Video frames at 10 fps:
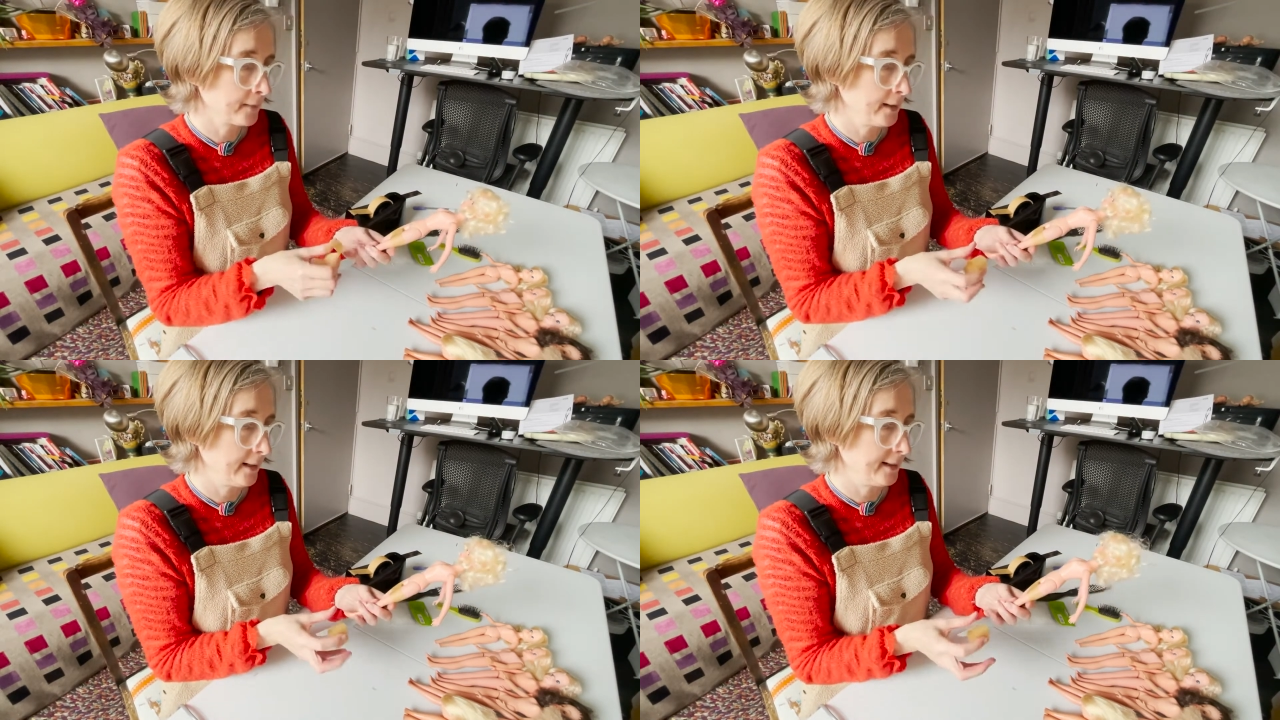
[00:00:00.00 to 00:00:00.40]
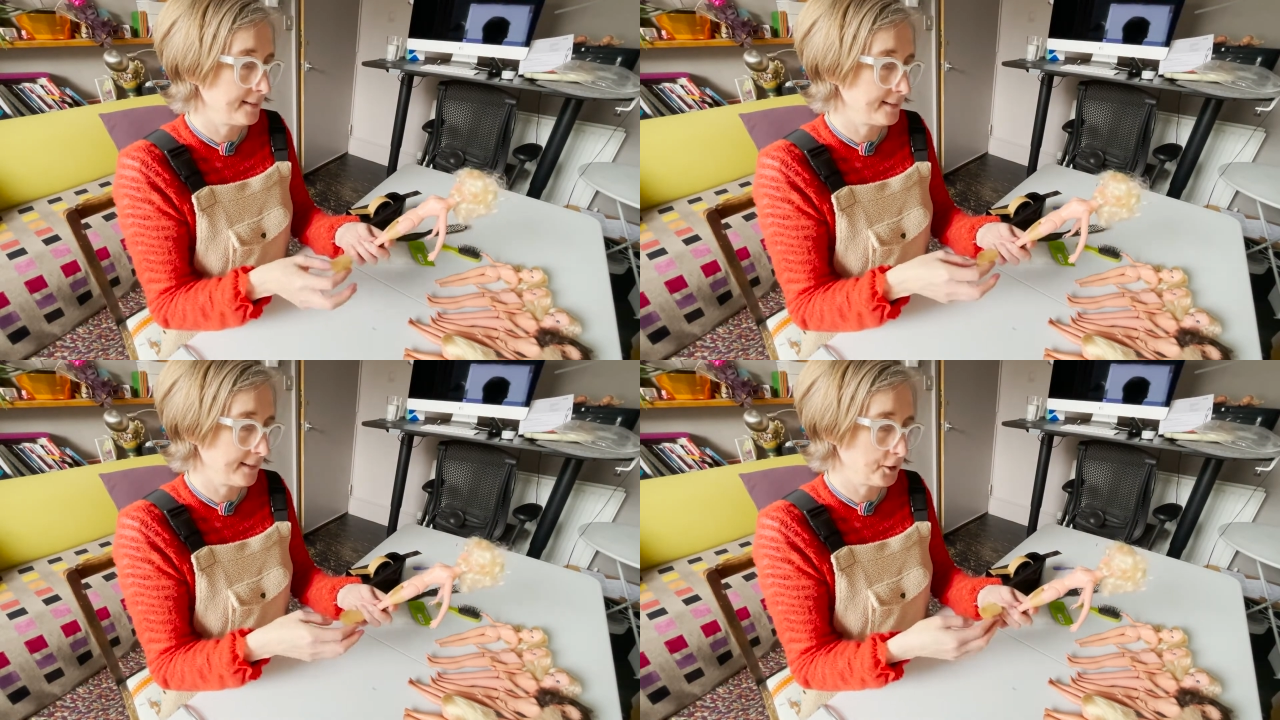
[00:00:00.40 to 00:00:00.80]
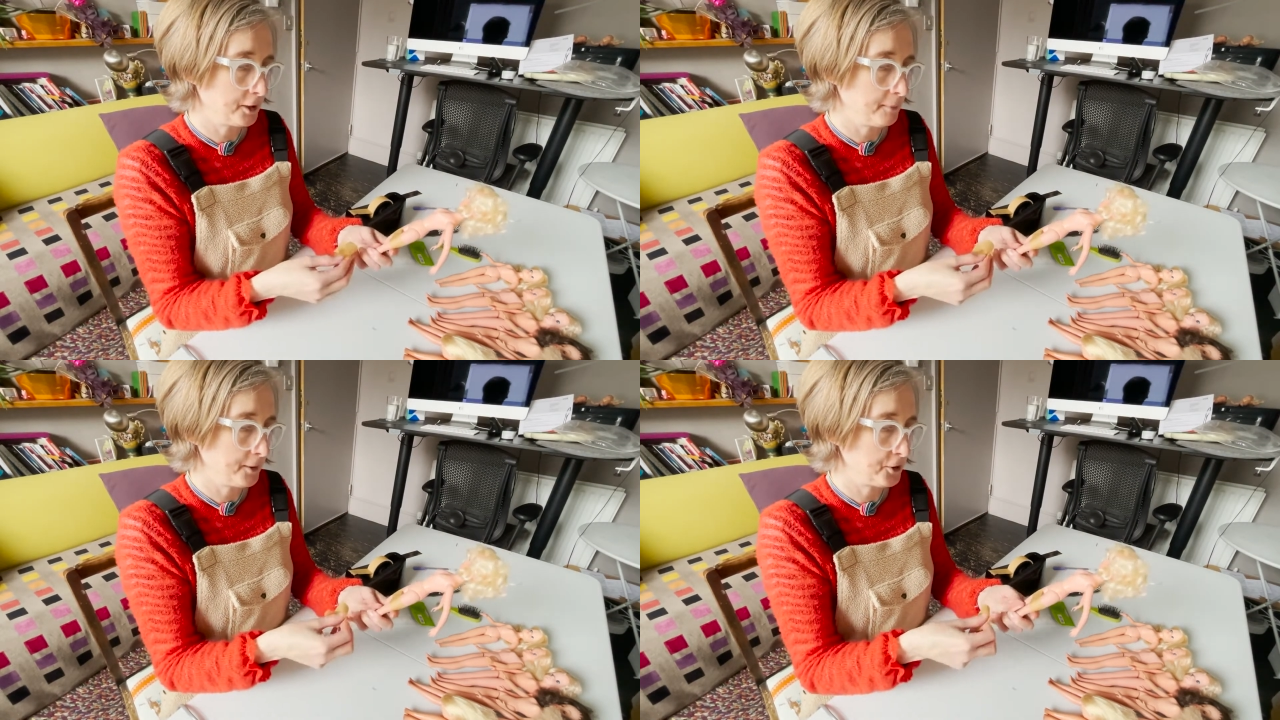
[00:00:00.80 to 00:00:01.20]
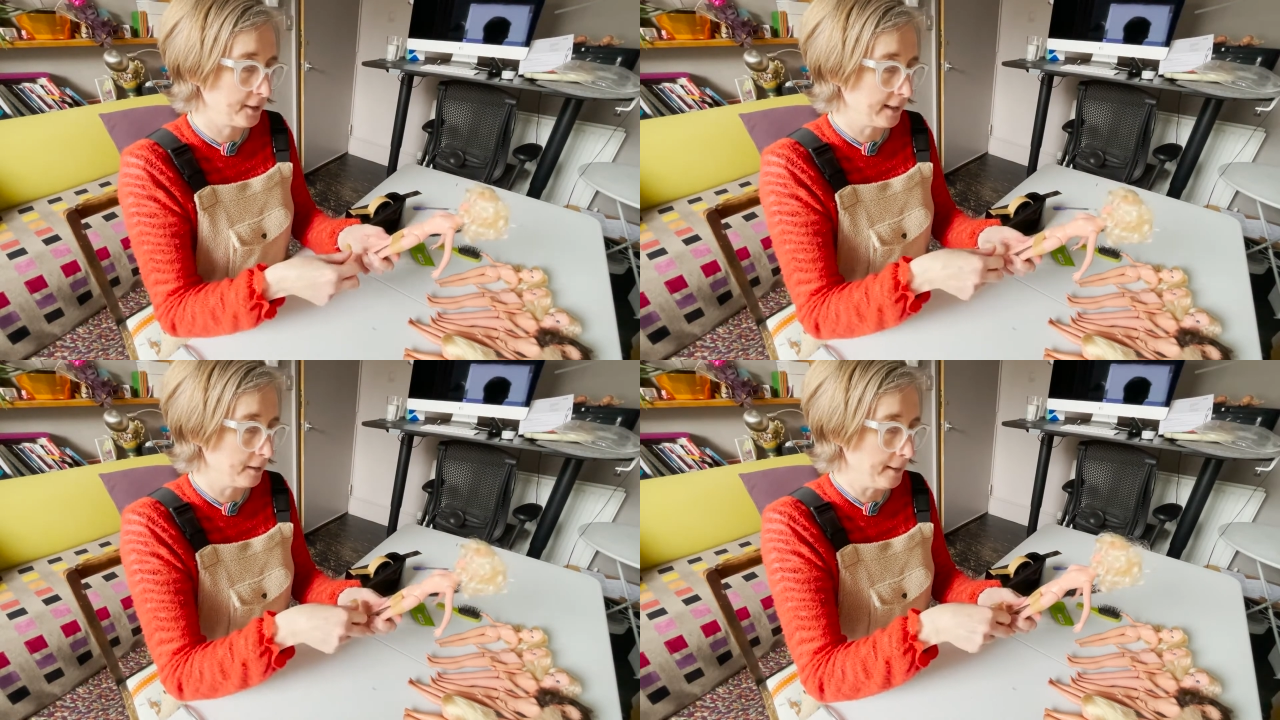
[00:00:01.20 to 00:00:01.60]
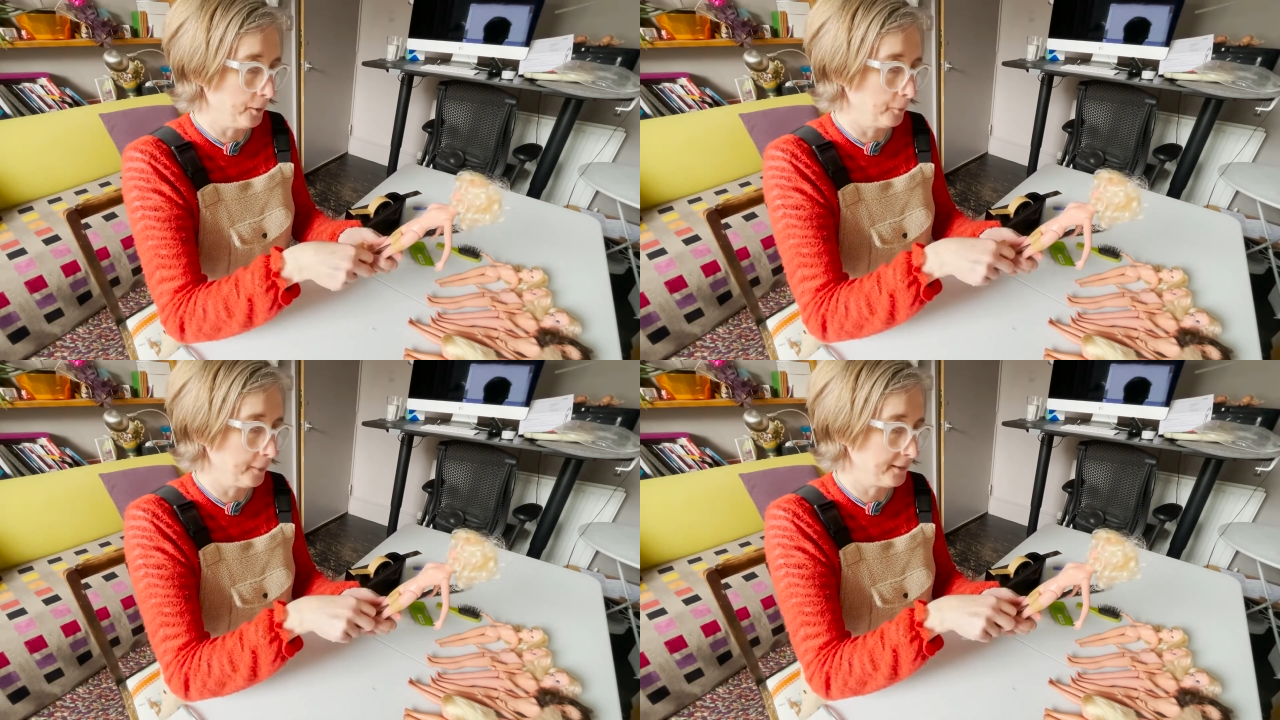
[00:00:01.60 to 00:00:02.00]
And I did actually manage to get them out
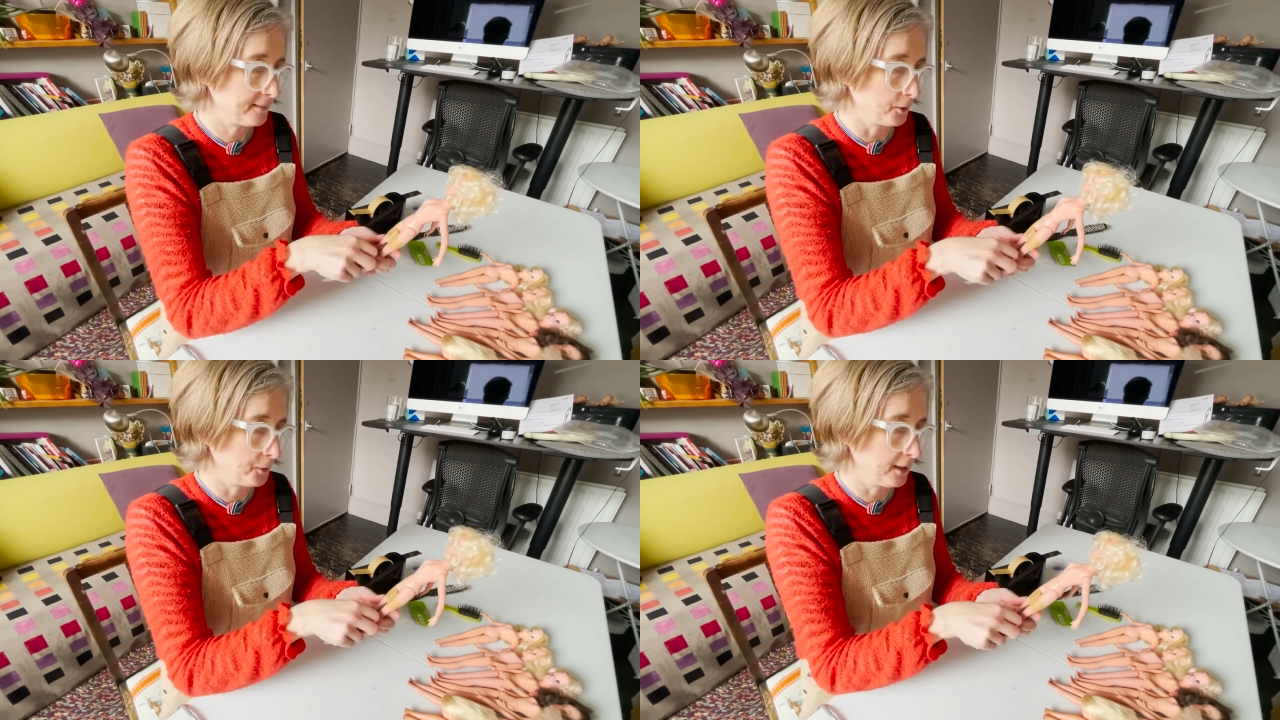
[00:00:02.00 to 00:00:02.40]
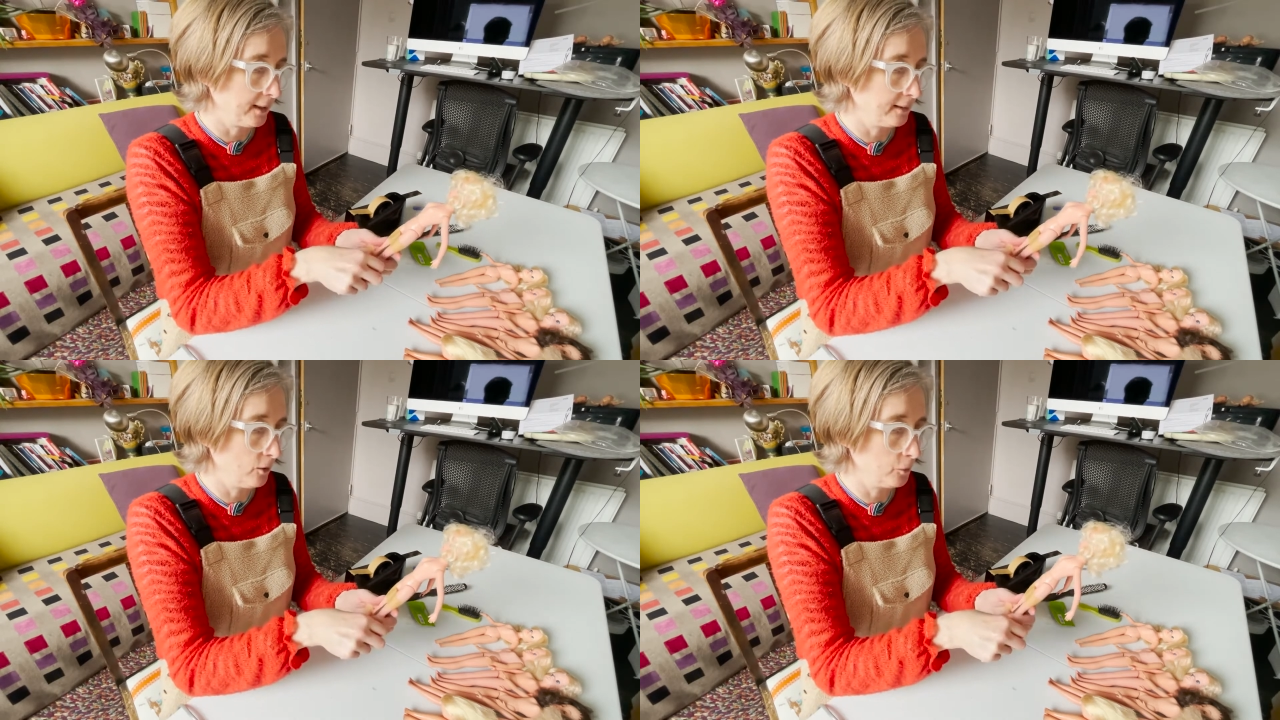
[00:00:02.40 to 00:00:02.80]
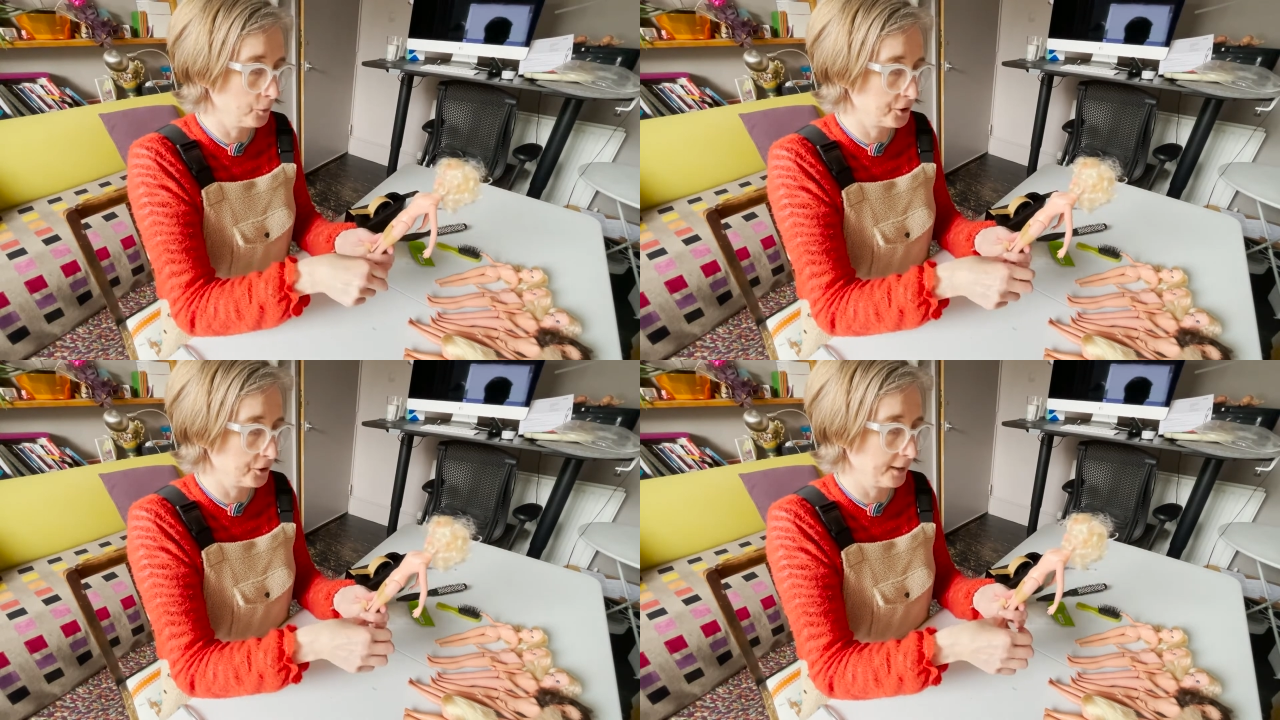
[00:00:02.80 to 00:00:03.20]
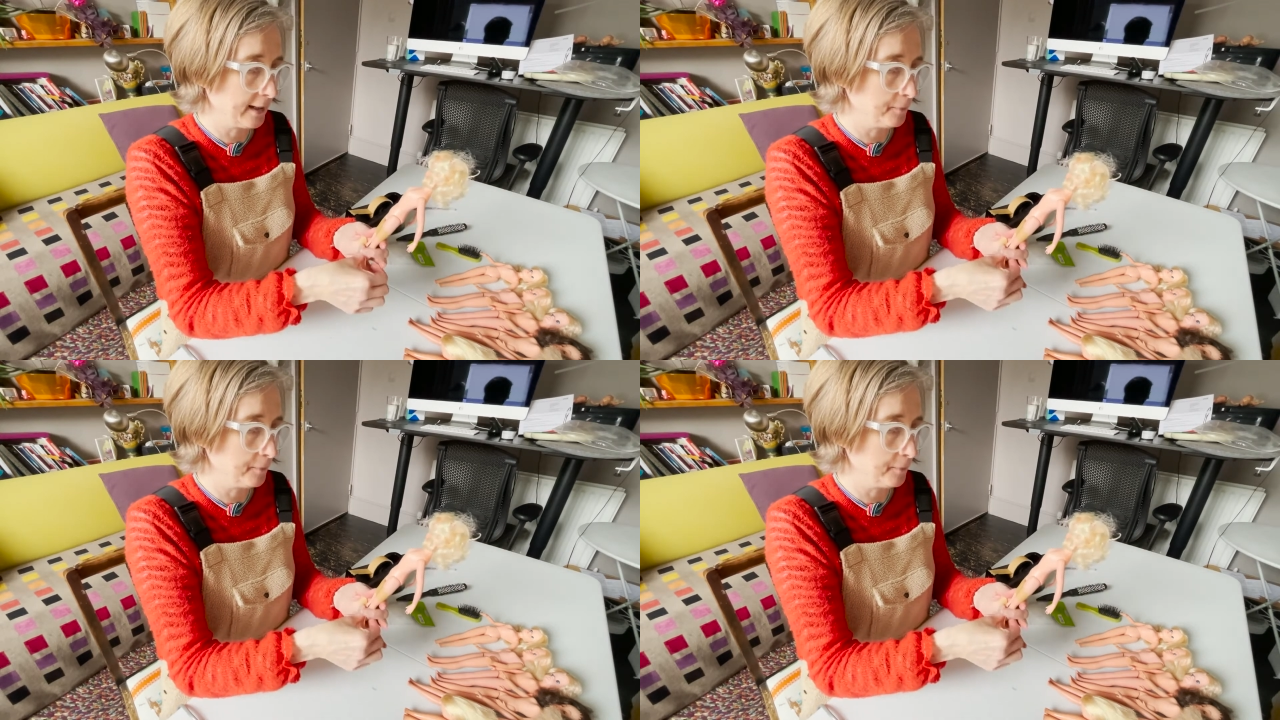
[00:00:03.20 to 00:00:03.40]
by soaking hot water again,